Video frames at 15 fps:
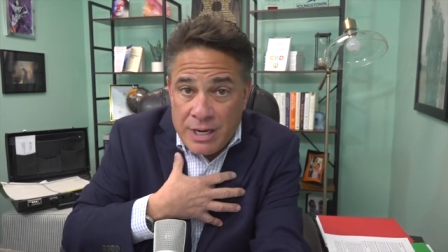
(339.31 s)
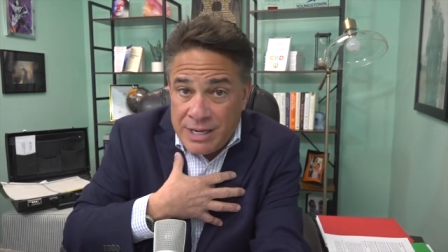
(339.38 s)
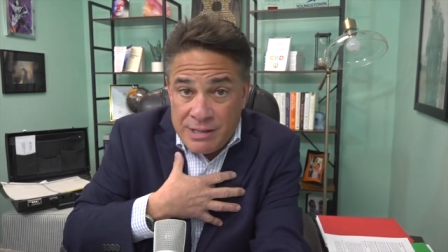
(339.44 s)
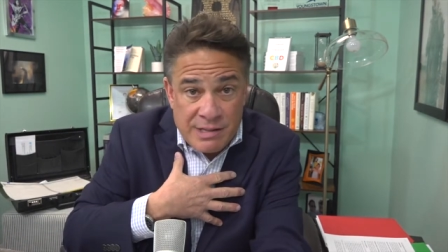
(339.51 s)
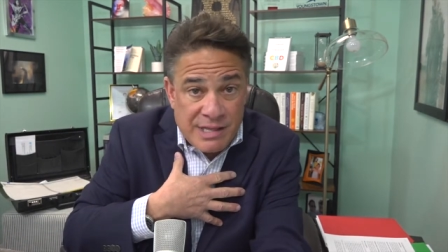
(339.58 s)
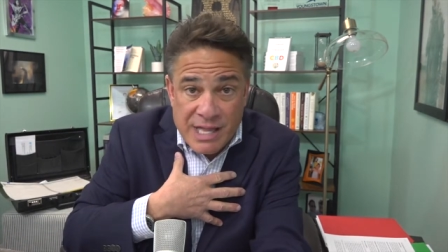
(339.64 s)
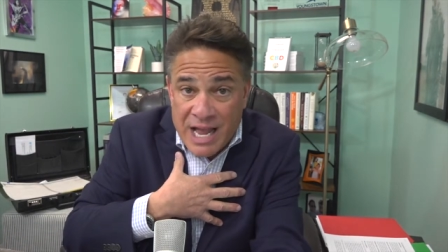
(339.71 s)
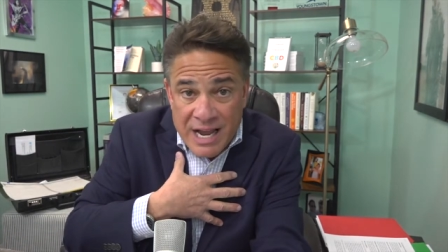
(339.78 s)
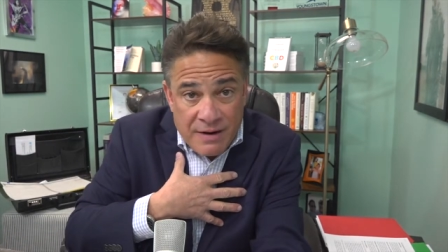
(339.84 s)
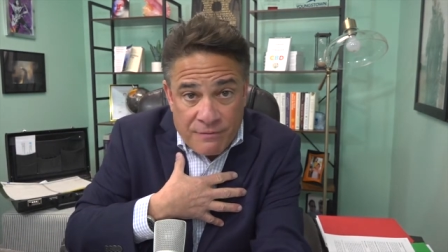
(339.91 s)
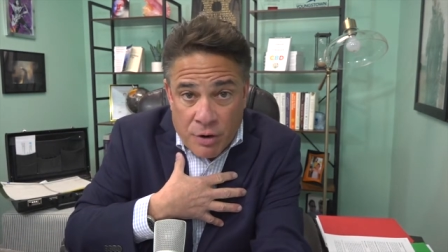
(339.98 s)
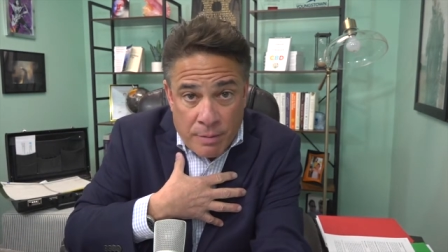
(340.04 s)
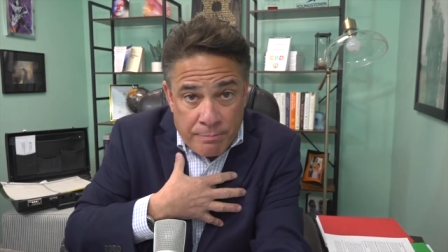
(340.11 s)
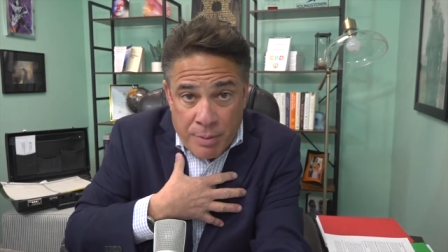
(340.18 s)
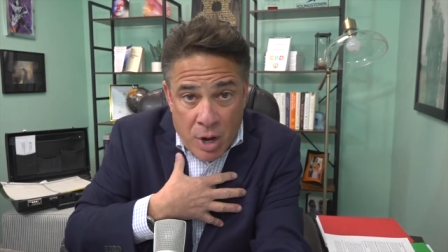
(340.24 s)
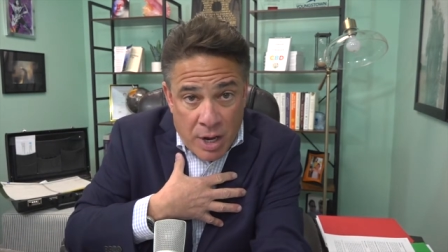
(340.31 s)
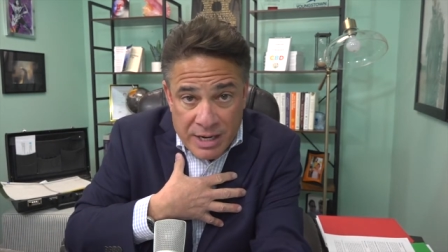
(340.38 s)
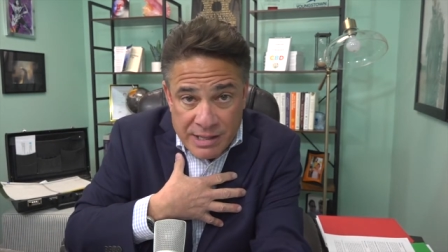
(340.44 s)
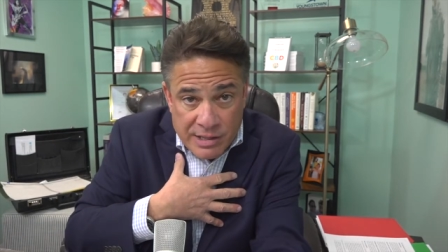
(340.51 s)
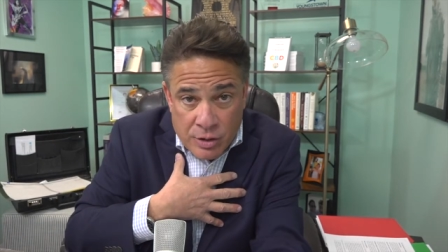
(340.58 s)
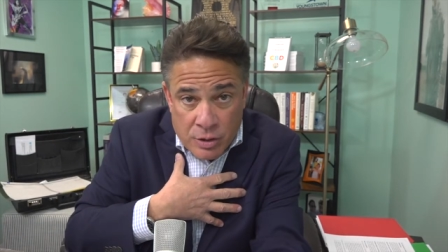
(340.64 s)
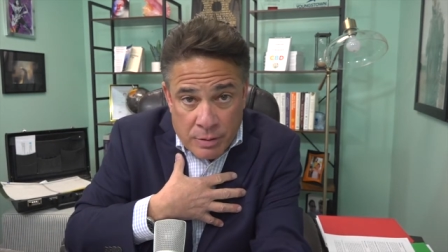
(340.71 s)
inside of our
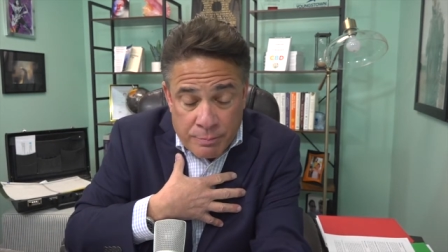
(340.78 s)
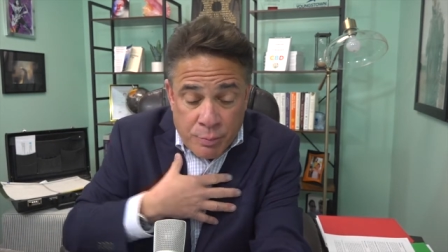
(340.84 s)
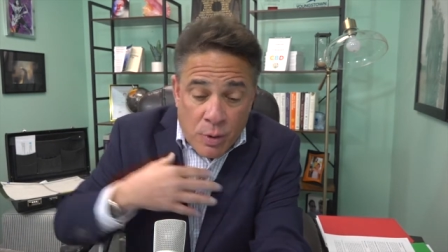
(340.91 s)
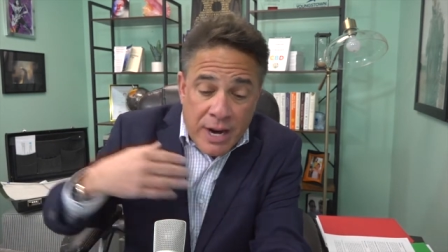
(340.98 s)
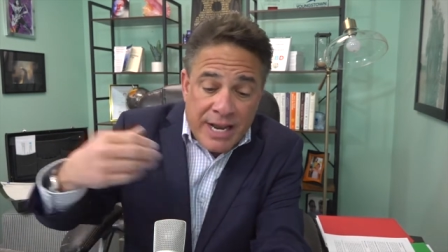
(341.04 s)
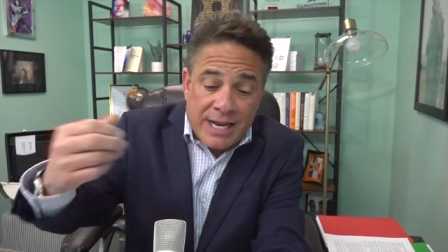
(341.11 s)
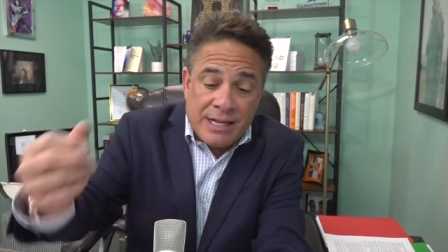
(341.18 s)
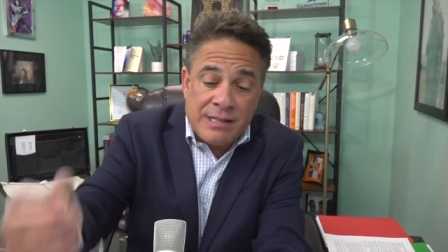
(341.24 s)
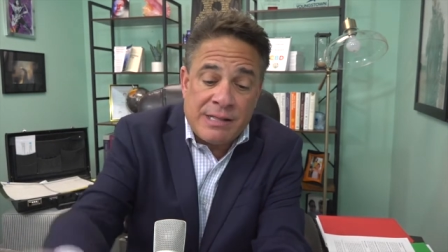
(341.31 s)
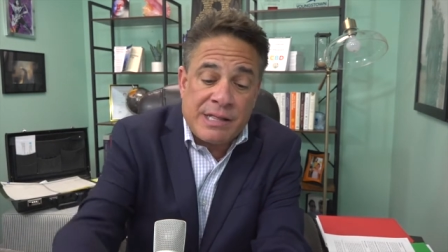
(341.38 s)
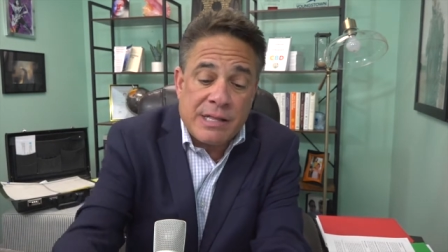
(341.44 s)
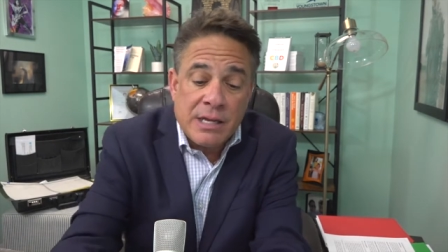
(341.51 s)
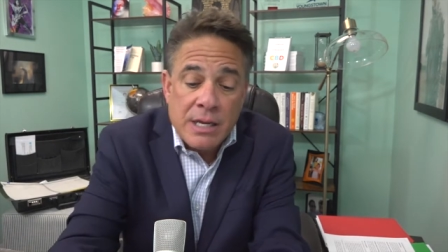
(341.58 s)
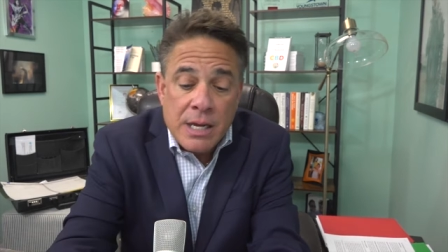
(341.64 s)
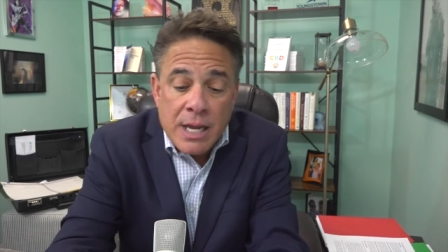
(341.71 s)
bodies and our brains,